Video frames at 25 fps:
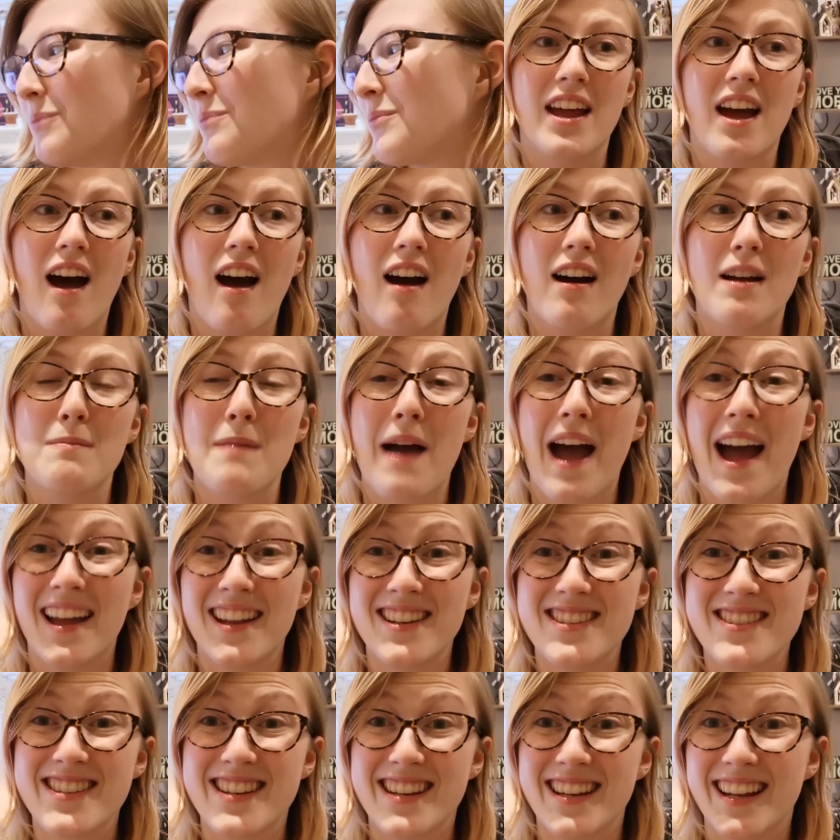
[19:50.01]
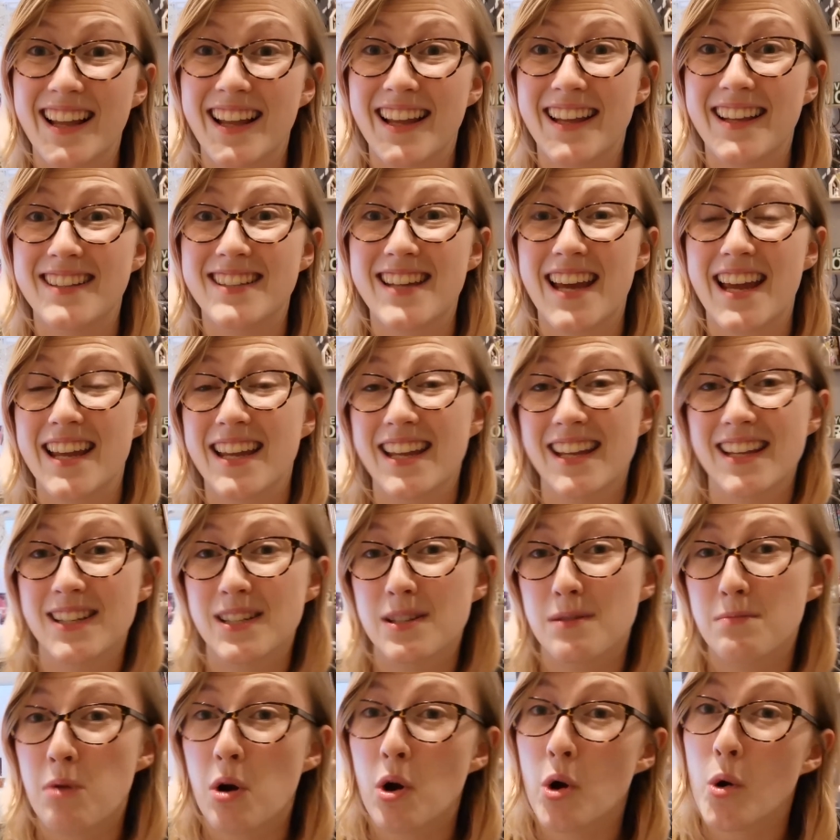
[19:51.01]
Now, I'm actually taking
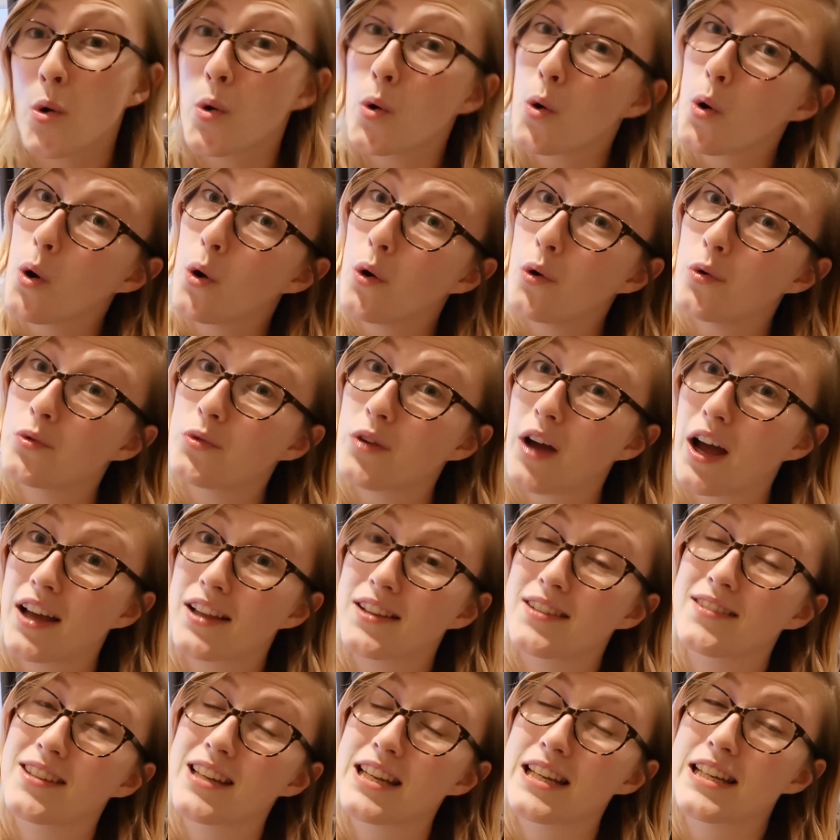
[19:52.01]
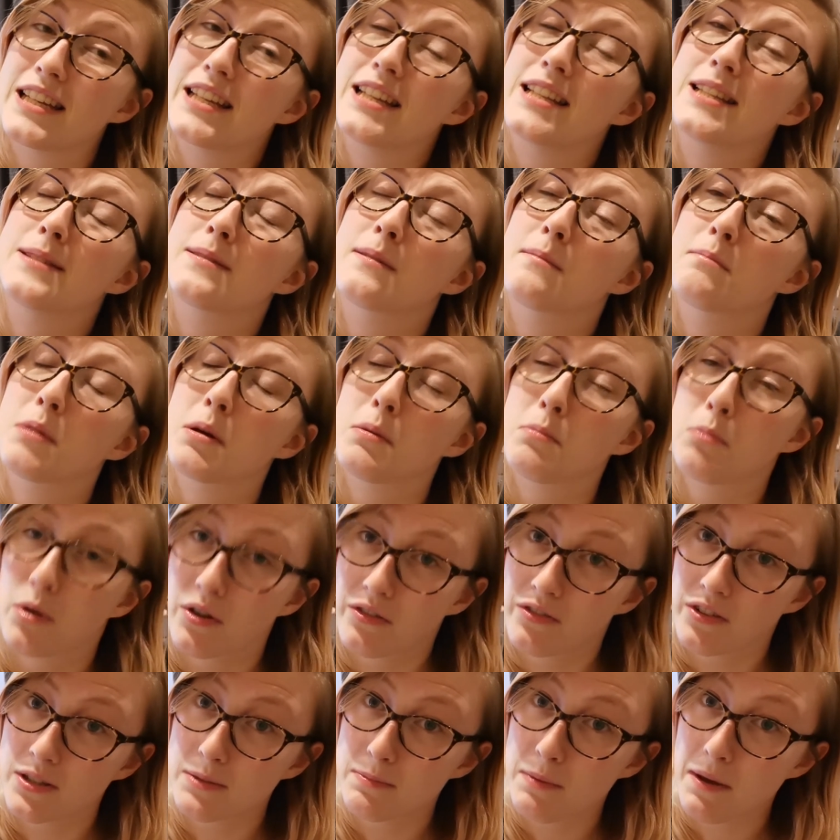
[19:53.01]
tomorrow off as it is my
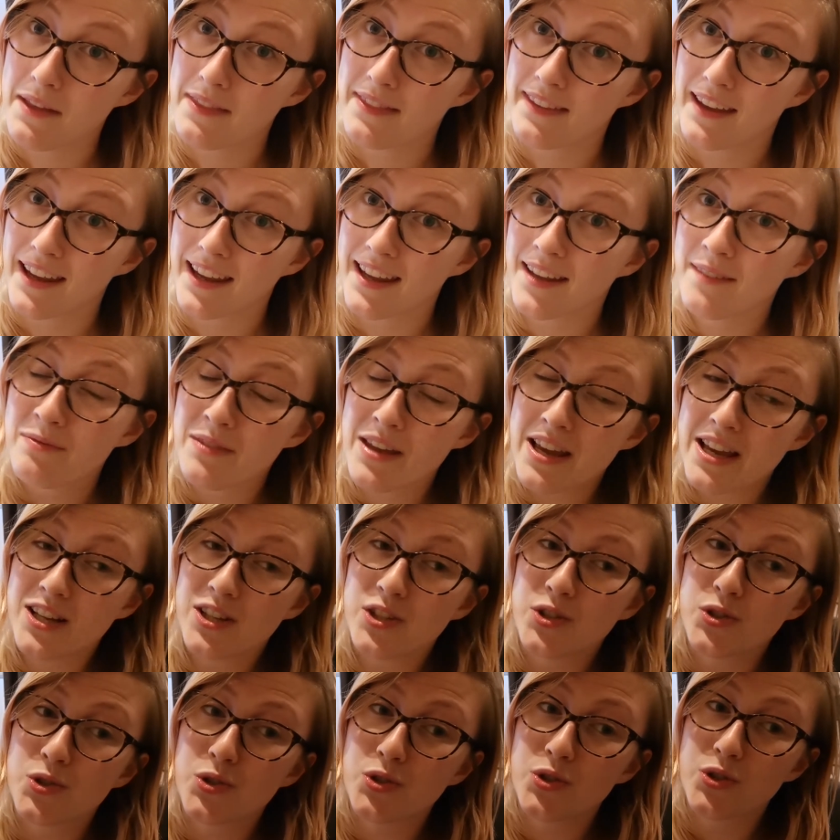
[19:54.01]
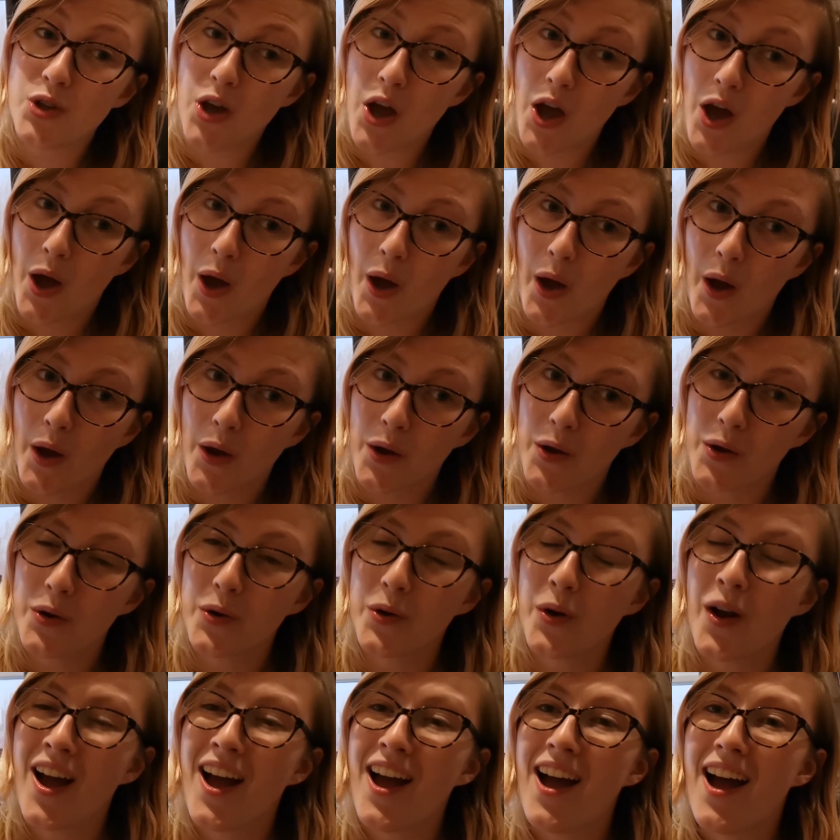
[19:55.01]
boyfriend's birthday,
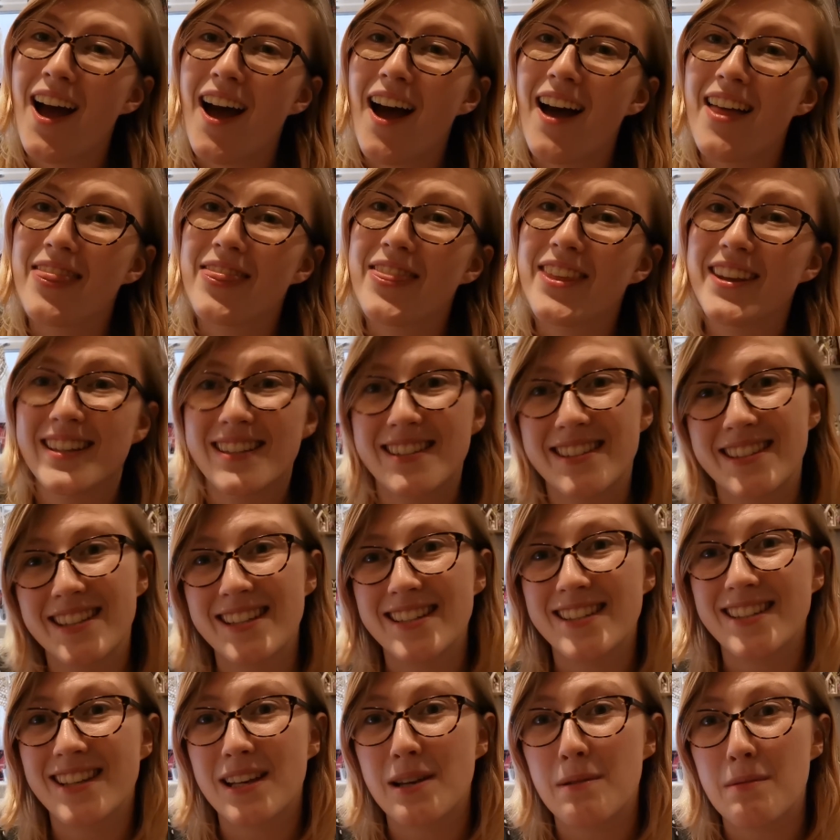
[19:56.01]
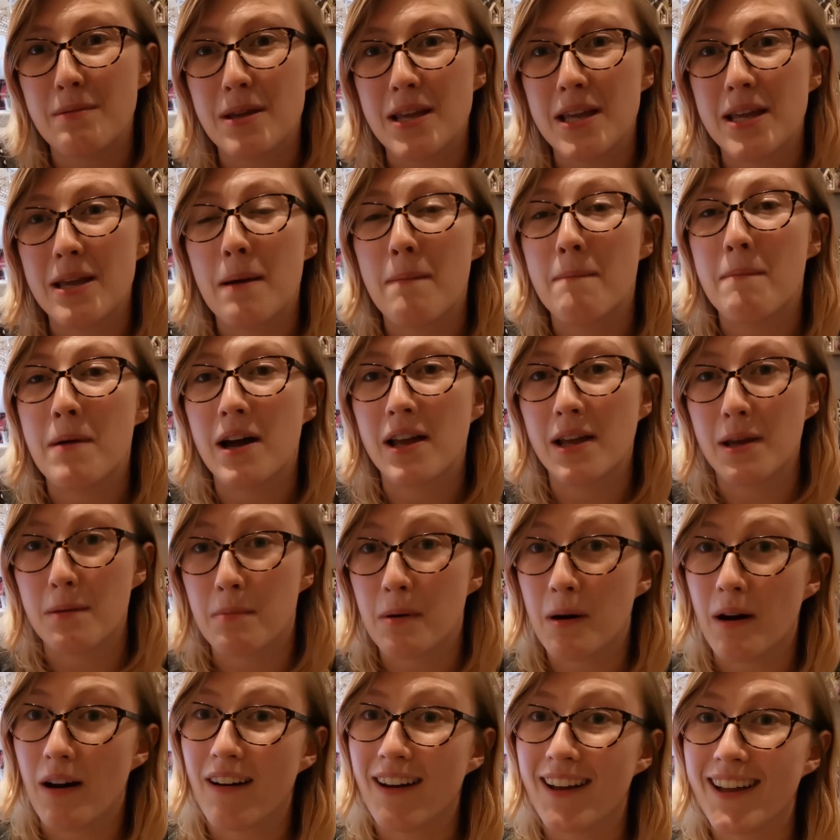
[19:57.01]
so this is going to be my
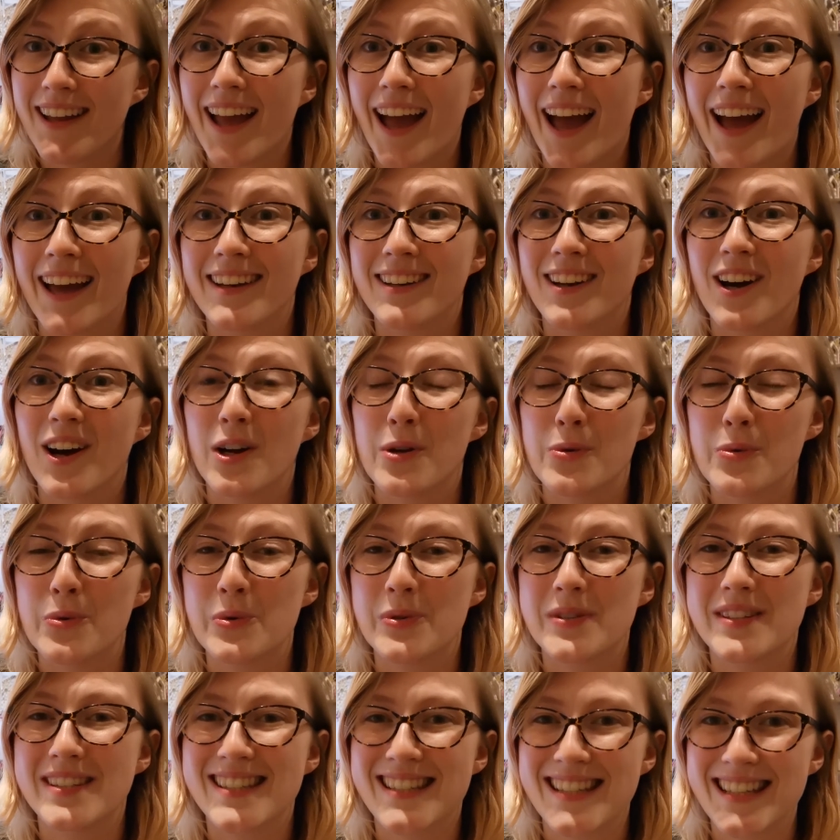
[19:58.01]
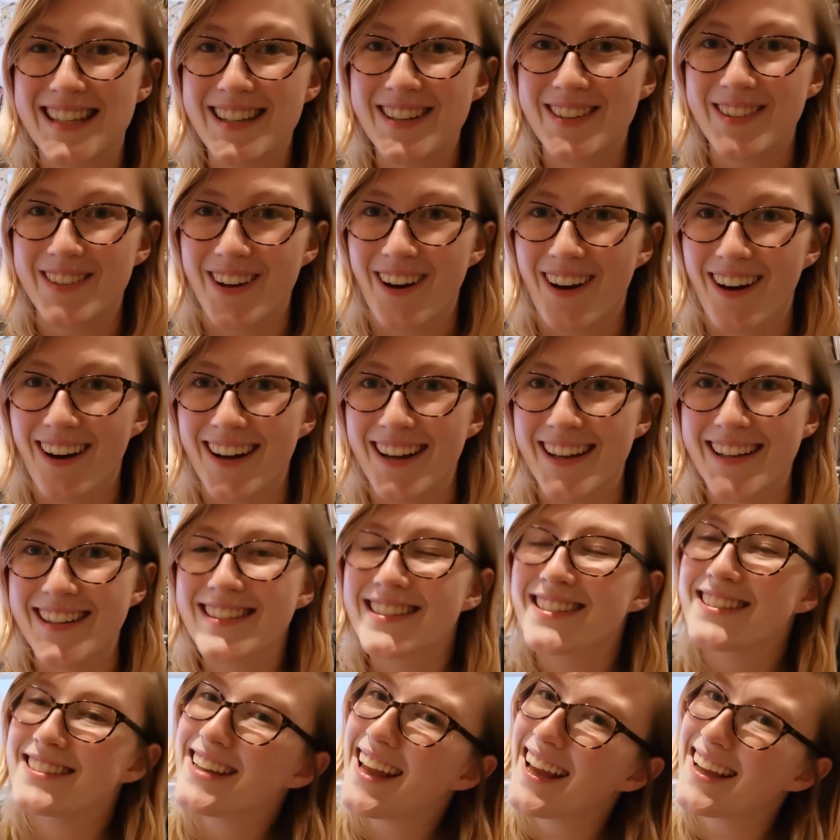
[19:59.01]
goodbye, and I will see you
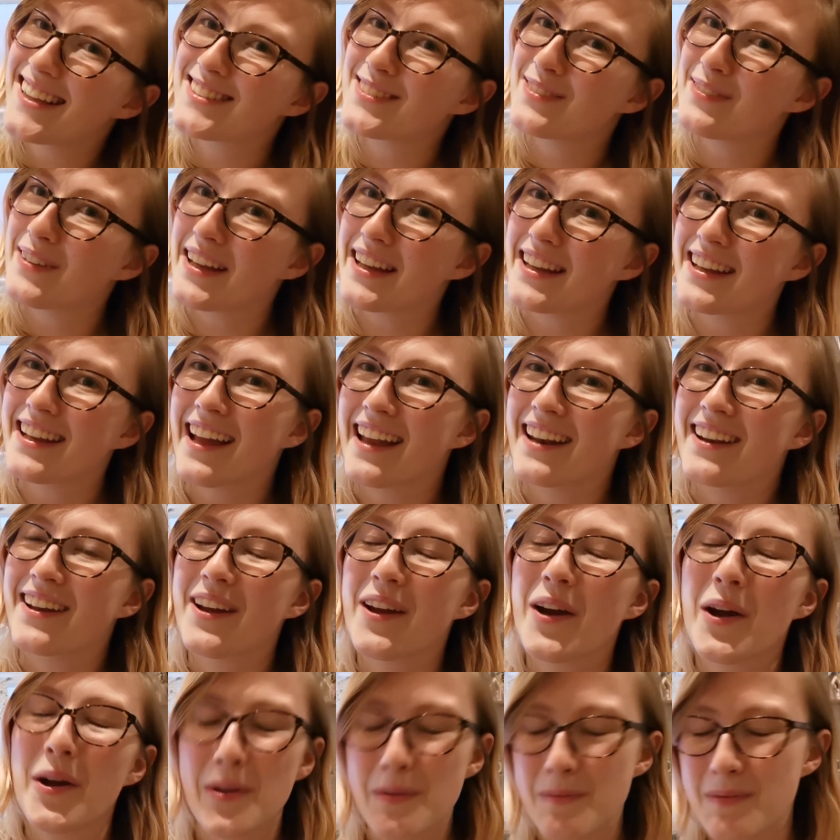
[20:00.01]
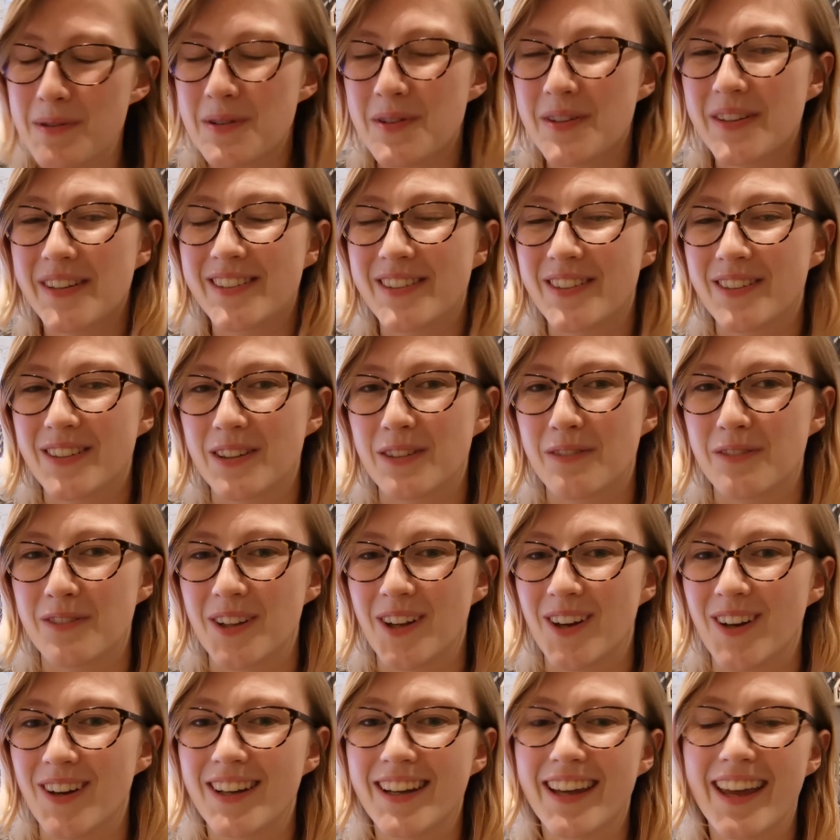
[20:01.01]
guys next week, and I hope you enjoyed the
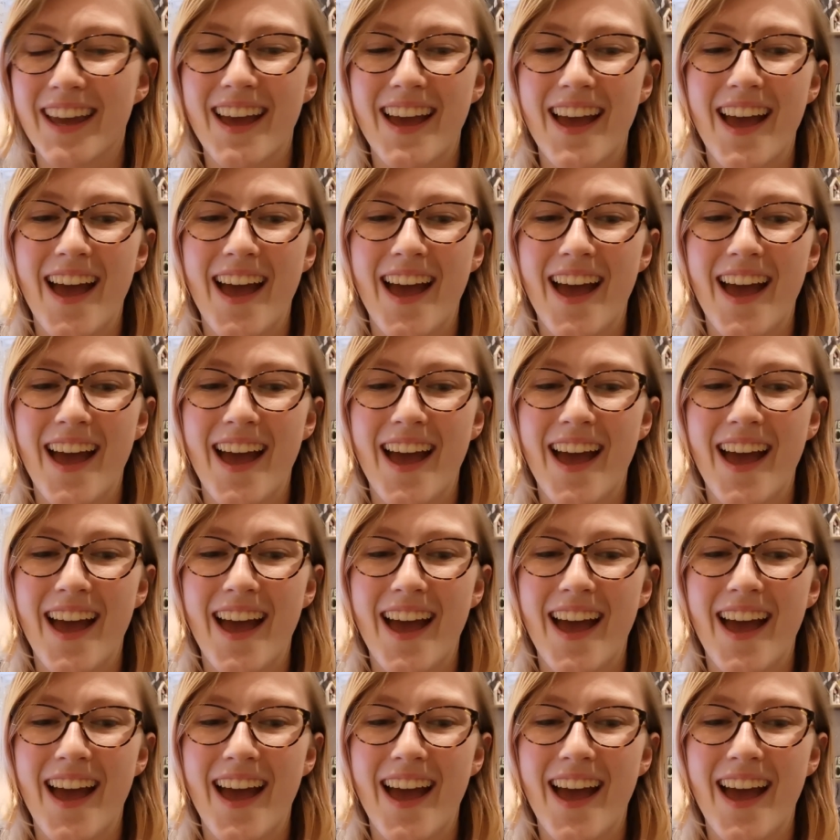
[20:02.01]
vlog.